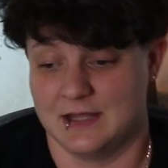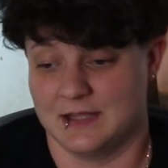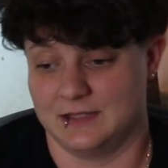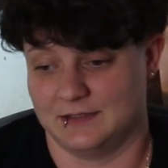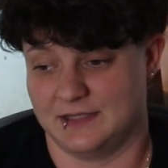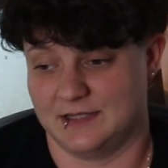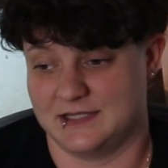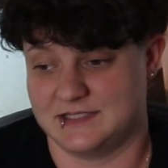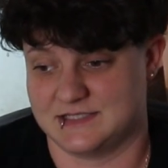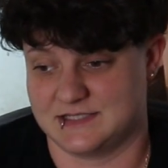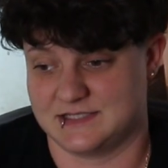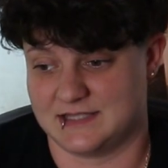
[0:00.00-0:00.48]

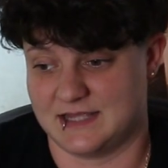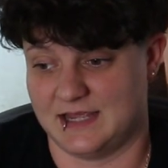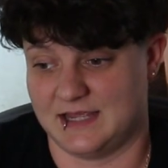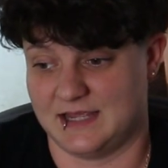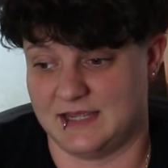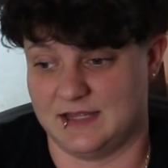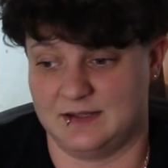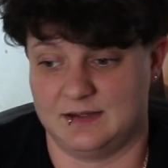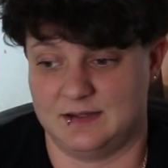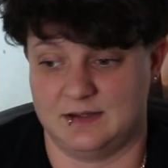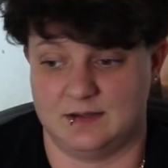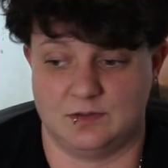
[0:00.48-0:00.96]
let's
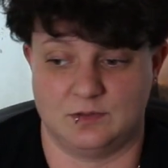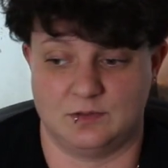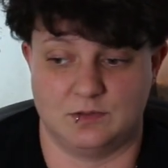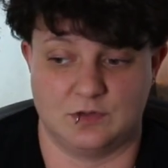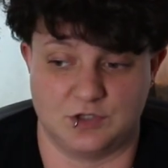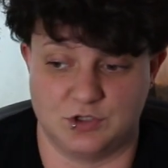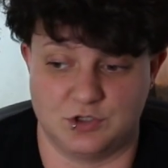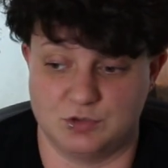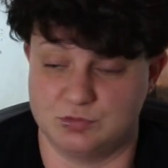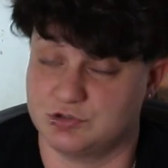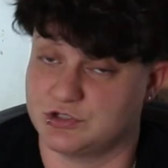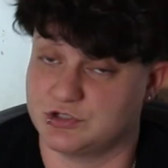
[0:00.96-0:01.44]
say
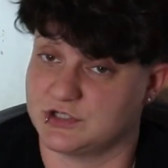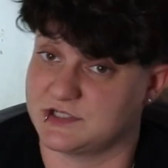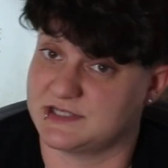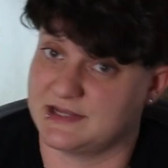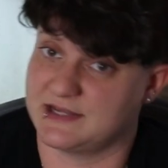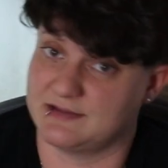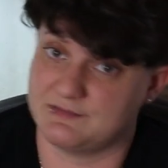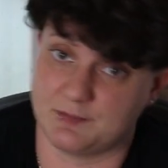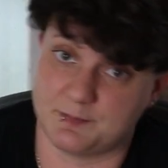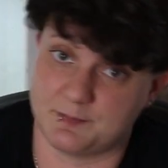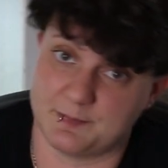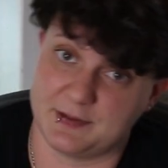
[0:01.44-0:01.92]
you just
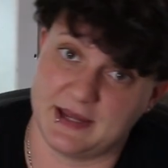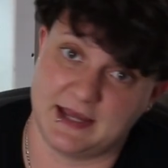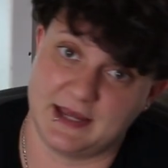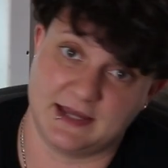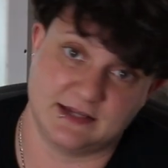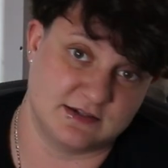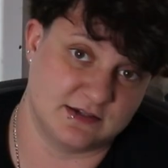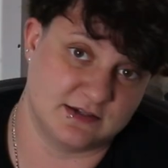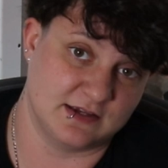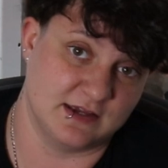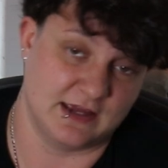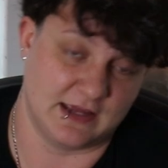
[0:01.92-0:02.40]
have a
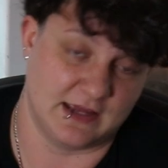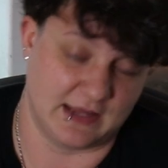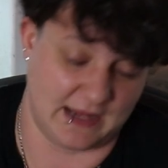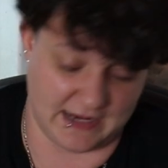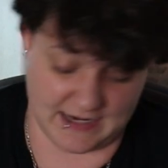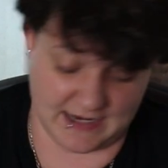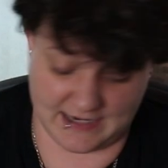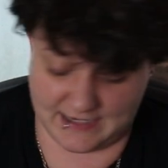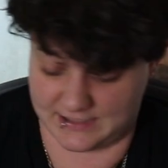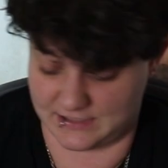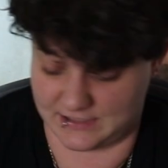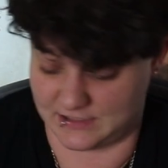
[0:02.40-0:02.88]
pet
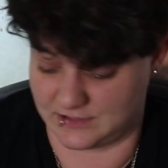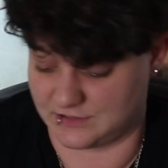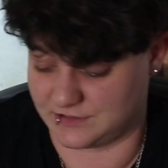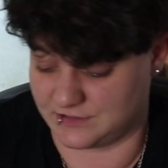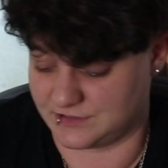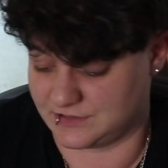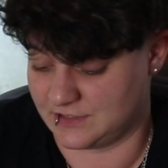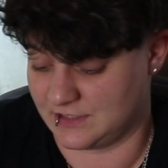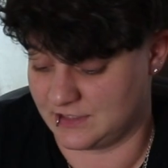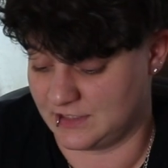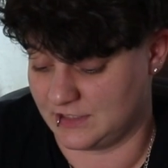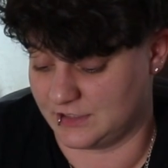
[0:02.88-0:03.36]

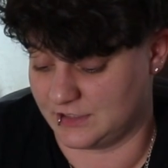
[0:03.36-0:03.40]
and